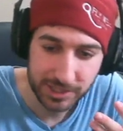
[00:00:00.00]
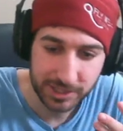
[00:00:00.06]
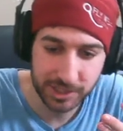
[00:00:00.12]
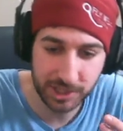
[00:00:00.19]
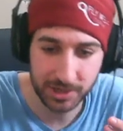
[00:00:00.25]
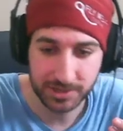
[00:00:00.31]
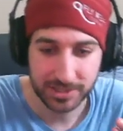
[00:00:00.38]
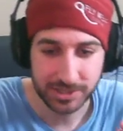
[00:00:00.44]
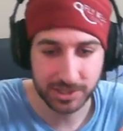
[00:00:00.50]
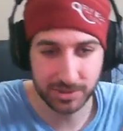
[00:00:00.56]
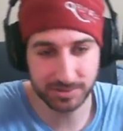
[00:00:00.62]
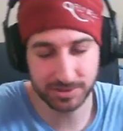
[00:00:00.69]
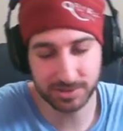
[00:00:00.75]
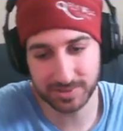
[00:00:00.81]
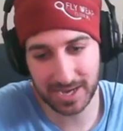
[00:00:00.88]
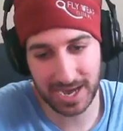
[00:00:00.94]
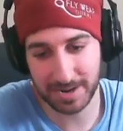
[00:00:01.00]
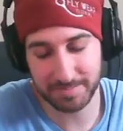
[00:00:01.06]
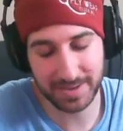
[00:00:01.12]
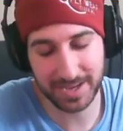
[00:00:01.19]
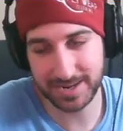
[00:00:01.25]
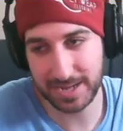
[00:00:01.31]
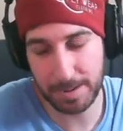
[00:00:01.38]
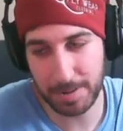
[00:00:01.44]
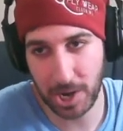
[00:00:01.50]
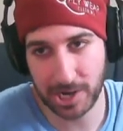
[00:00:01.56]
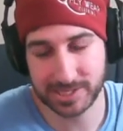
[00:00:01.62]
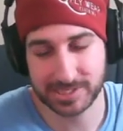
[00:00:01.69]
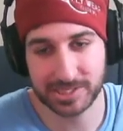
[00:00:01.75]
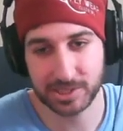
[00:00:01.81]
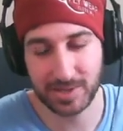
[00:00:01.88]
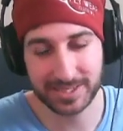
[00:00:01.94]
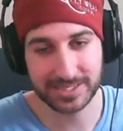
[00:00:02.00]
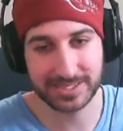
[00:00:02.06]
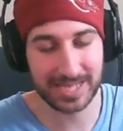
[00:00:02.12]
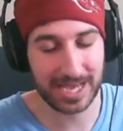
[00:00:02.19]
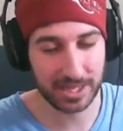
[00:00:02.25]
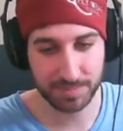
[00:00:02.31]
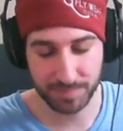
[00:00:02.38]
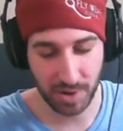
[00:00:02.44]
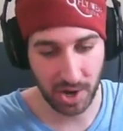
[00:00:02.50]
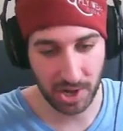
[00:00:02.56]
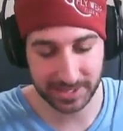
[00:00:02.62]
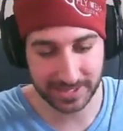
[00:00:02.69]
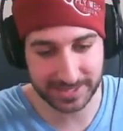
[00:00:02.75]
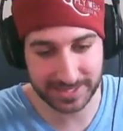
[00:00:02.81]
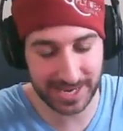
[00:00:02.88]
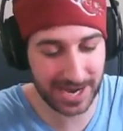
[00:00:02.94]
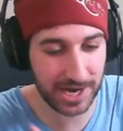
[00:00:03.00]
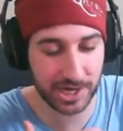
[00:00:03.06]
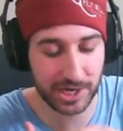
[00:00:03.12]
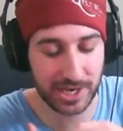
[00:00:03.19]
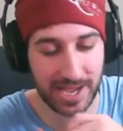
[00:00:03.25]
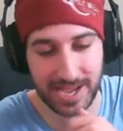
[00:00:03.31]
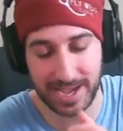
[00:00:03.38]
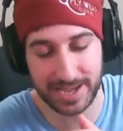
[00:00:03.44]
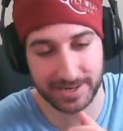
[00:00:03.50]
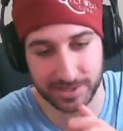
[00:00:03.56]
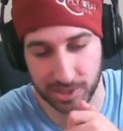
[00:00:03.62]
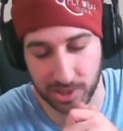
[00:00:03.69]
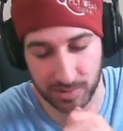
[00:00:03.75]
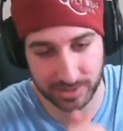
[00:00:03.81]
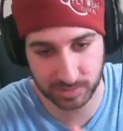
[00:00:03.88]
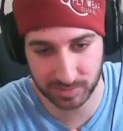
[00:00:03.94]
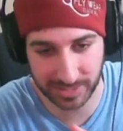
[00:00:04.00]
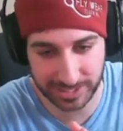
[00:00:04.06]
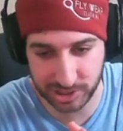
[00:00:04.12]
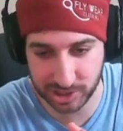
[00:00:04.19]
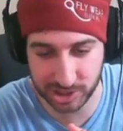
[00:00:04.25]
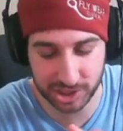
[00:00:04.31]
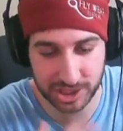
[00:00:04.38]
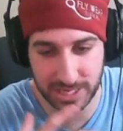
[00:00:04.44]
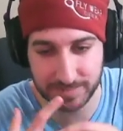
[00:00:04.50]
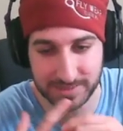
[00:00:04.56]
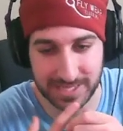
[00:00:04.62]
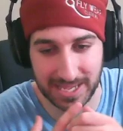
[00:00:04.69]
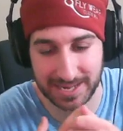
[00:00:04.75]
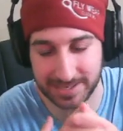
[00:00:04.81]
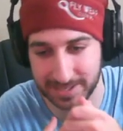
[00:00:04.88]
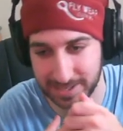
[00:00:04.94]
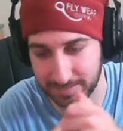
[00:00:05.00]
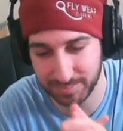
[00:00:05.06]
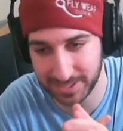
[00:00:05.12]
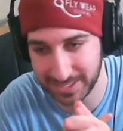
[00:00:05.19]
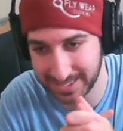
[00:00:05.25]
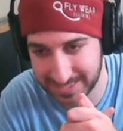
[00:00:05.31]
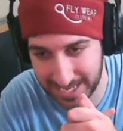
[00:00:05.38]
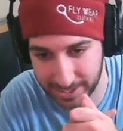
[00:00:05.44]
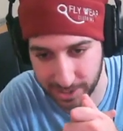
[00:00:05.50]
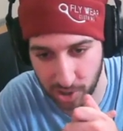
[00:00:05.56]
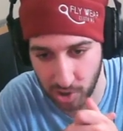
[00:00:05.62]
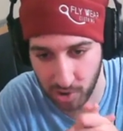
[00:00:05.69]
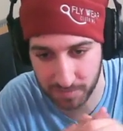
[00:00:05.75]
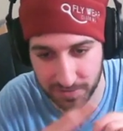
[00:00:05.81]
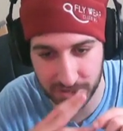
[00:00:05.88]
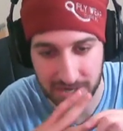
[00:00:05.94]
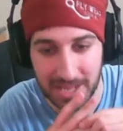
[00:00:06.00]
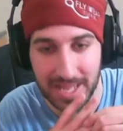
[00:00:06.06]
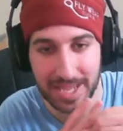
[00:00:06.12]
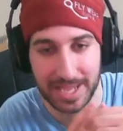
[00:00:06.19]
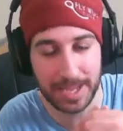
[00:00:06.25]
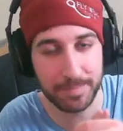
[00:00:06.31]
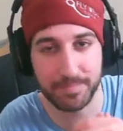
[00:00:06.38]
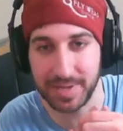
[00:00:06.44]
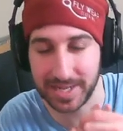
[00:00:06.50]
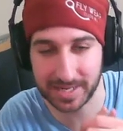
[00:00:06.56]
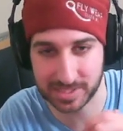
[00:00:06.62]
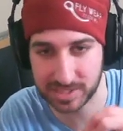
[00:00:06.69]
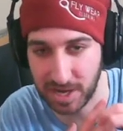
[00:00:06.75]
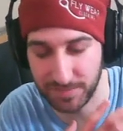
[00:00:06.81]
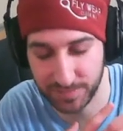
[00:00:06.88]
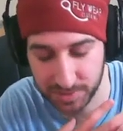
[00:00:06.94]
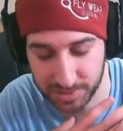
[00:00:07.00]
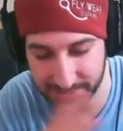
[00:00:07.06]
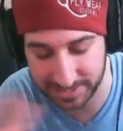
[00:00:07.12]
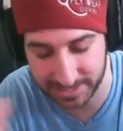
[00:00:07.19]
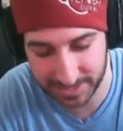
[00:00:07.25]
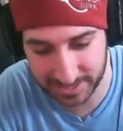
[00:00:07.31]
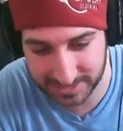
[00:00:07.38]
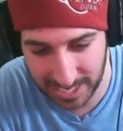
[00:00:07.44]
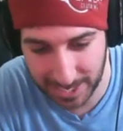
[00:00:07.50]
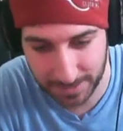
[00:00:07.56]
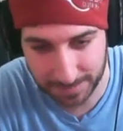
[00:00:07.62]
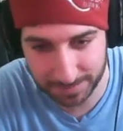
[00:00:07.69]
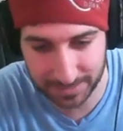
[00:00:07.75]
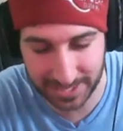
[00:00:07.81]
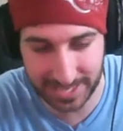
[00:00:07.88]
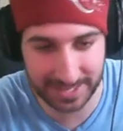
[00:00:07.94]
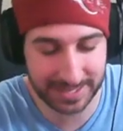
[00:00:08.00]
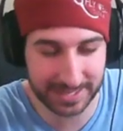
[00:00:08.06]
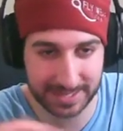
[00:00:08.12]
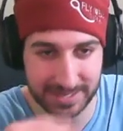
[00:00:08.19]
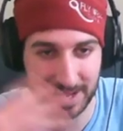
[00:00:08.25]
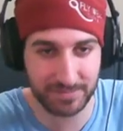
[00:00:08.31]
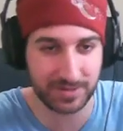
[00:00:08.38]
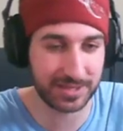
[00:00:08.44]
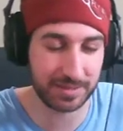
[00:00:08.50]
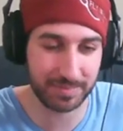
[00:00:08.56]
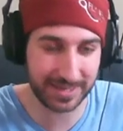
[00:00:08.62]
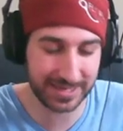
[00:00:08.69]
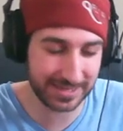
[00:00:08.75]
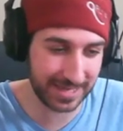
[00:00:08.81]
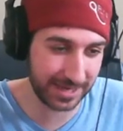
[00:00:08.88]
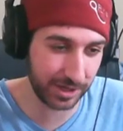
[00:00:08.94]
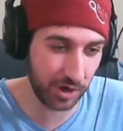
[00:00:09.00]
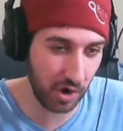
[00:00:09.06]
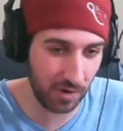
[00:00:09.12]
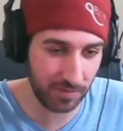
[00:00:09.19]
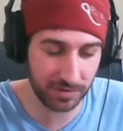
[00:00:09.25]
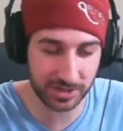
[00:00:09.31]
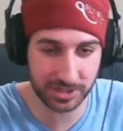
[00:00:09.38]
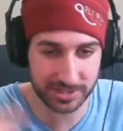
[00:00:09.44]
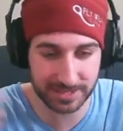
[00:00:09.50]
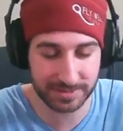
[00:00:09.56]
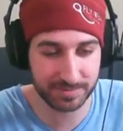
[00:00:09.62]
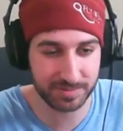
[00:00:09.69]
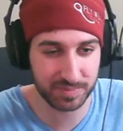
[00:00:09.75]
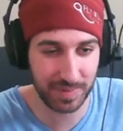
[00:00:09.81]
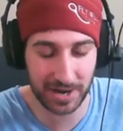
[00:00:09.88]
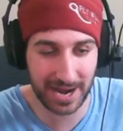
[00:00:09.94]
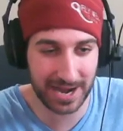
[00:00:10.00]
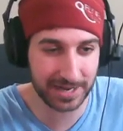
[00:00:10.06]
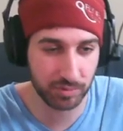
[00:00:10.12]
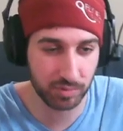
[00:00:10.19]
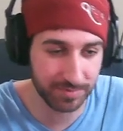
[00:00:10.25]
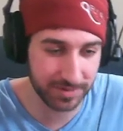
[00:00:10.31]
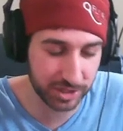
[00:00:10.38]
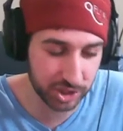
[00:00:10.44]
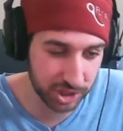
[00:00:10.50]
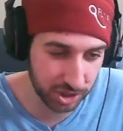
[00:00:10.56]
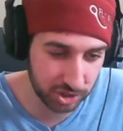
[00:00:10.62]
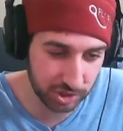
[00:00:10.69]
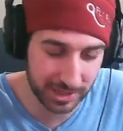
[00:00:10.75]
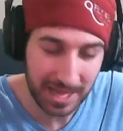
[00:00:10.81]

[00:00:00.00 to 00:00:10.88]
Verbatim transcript: Dude, you you got it, man. I mean, honestly, you had the death ball in there. You had you know his relationships. You had him being taken over, him being a tuffle, and the entire planet and everything being taken over. You didn't spare any women and children.